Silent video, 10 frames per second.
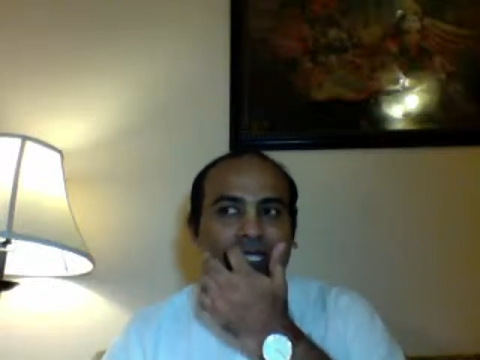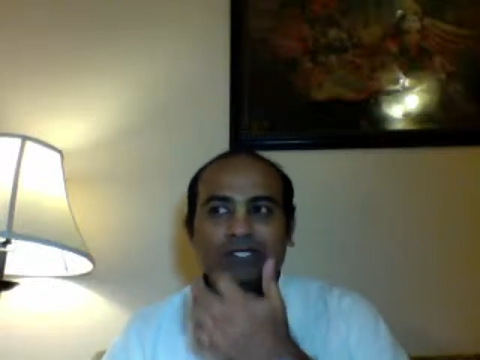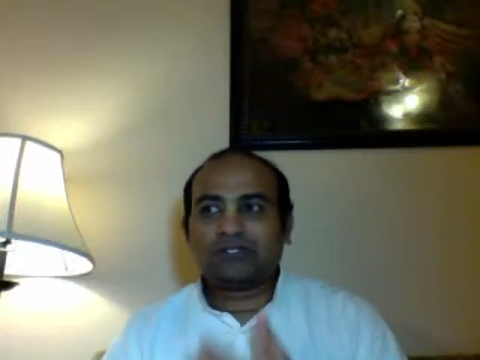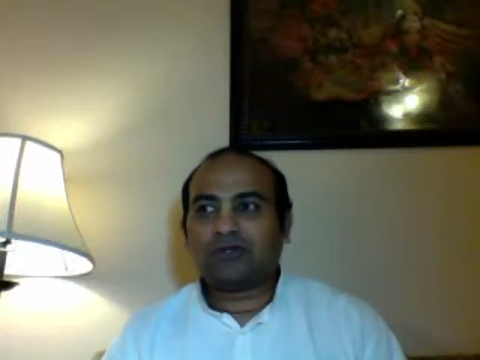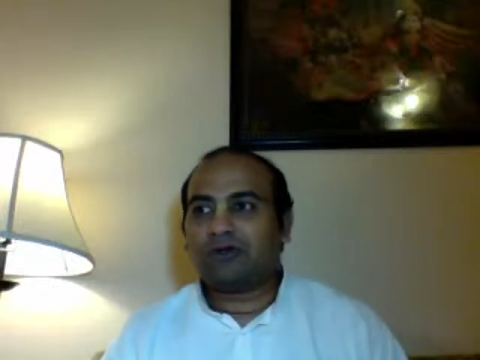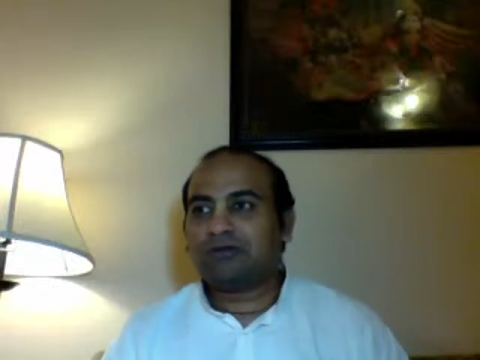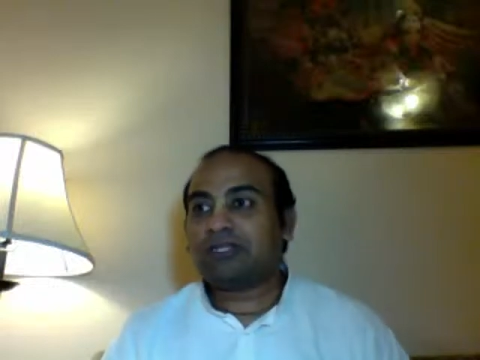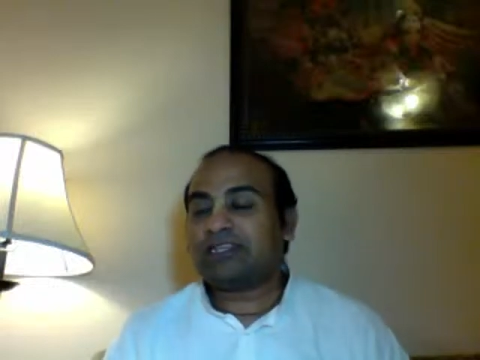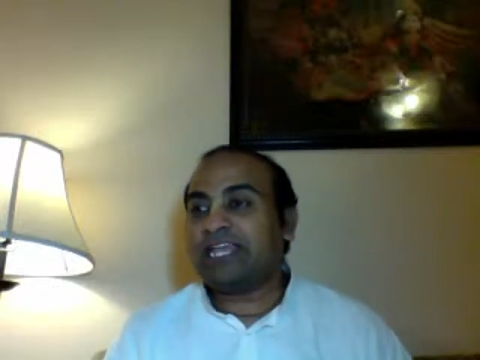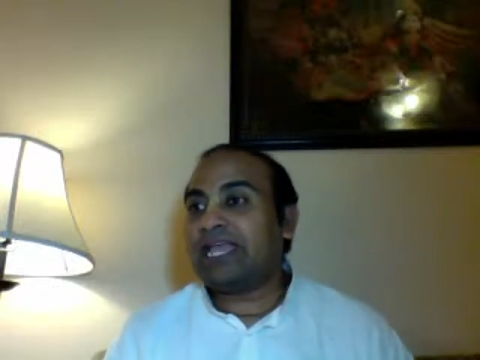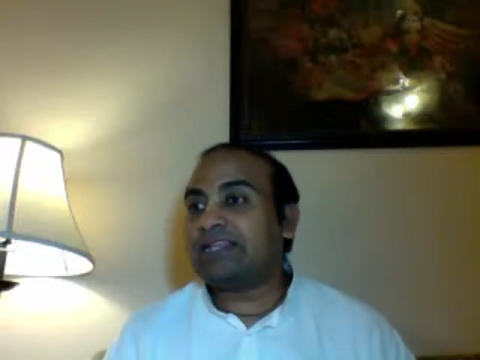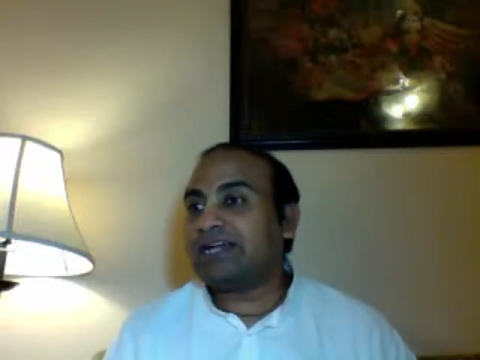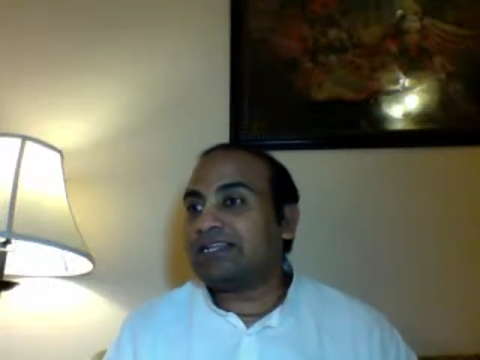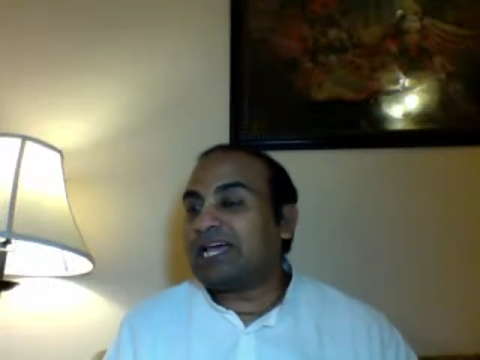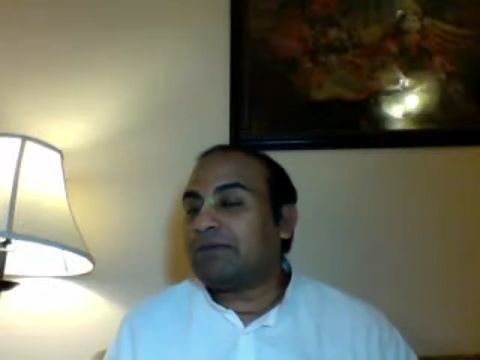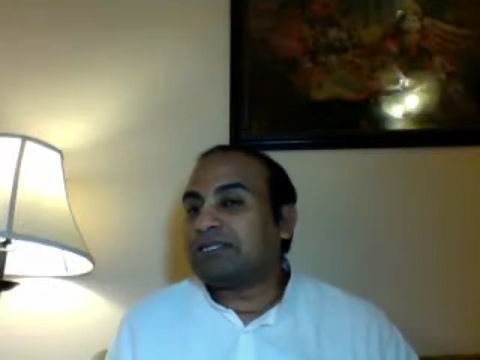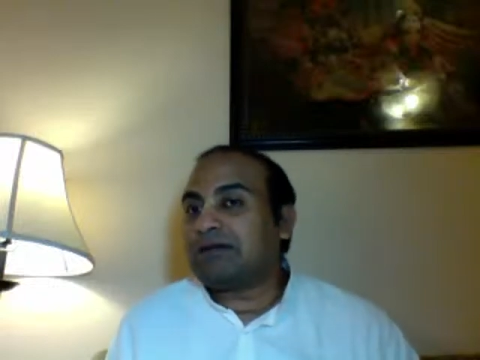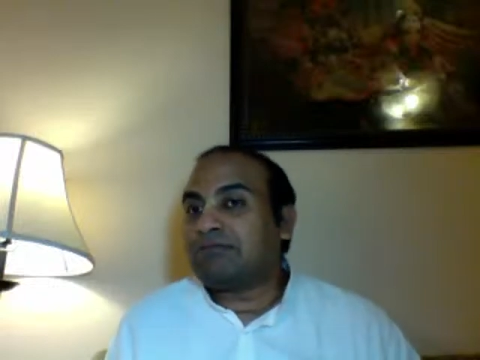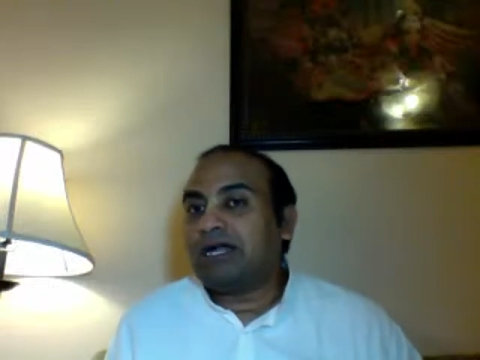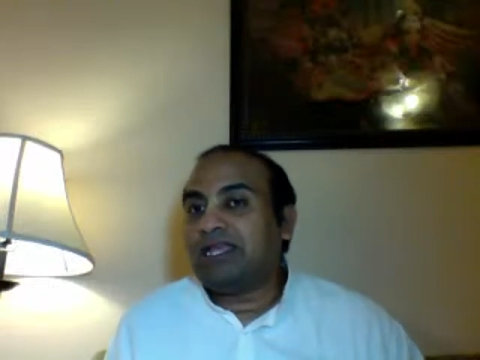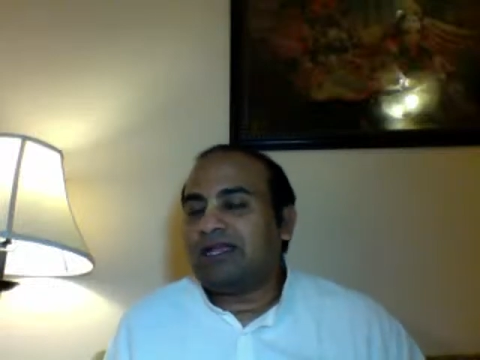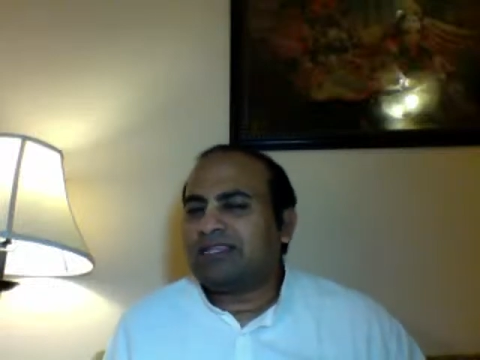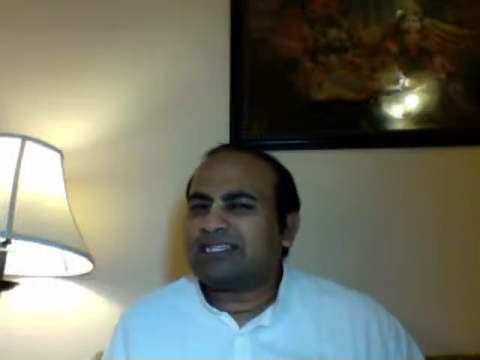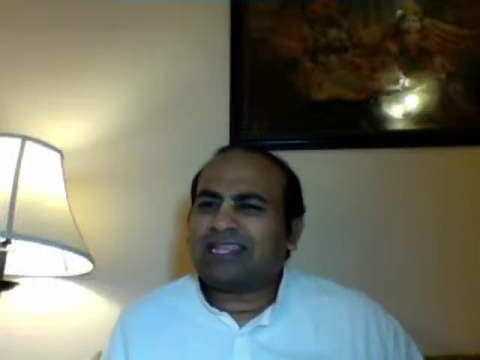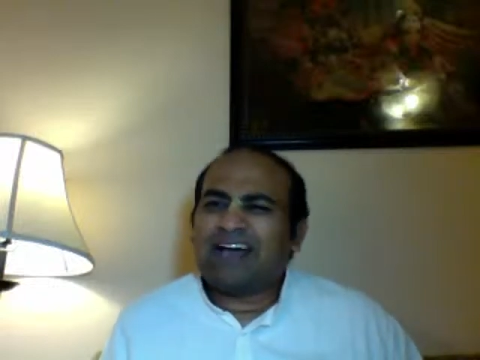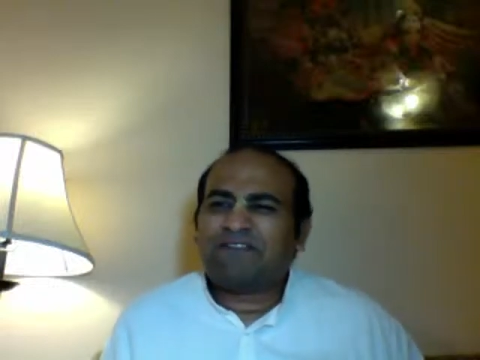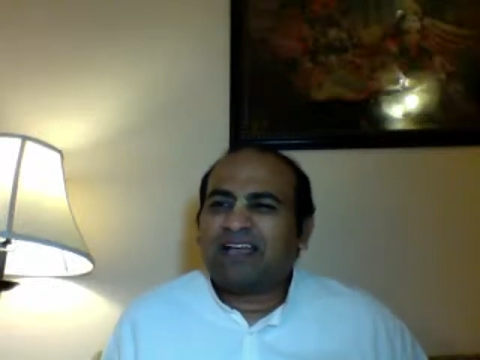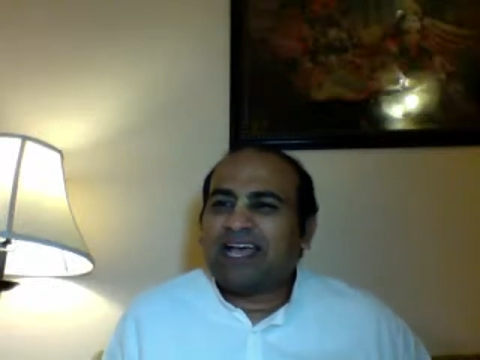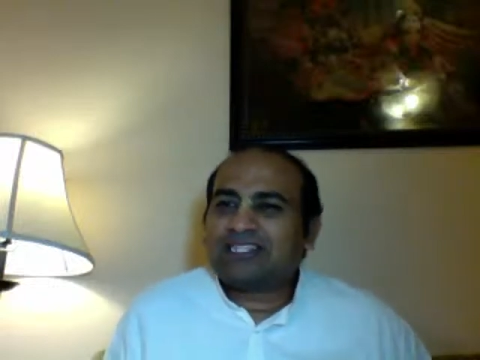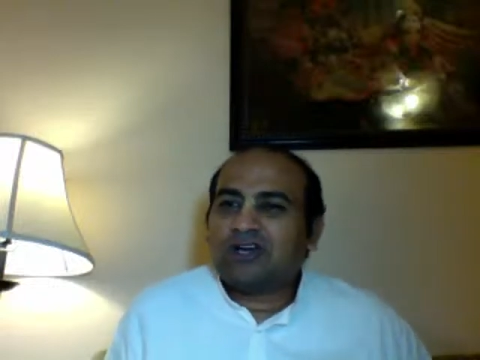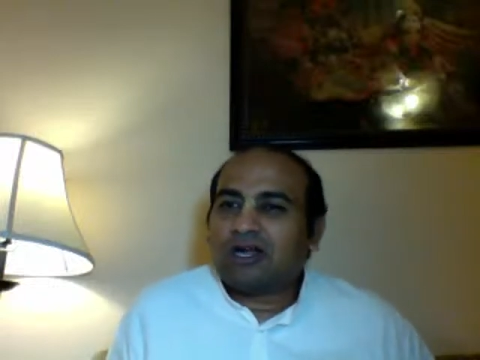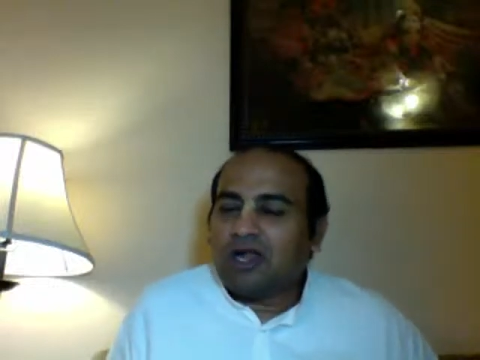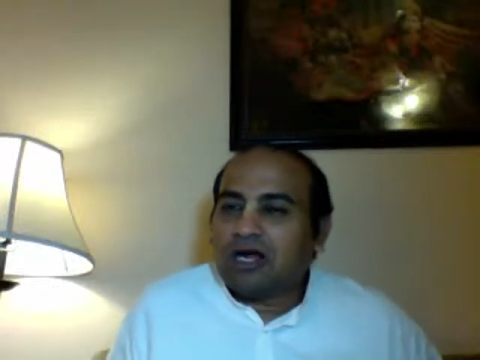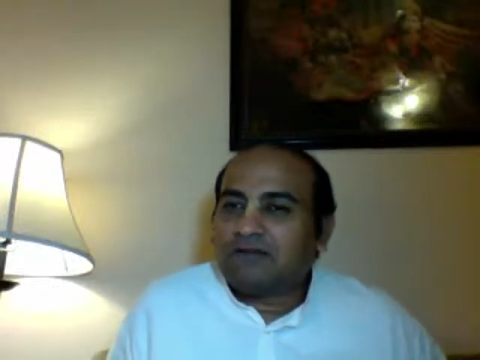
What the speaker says: So thinking that there will be some money and things. Africa has got a lot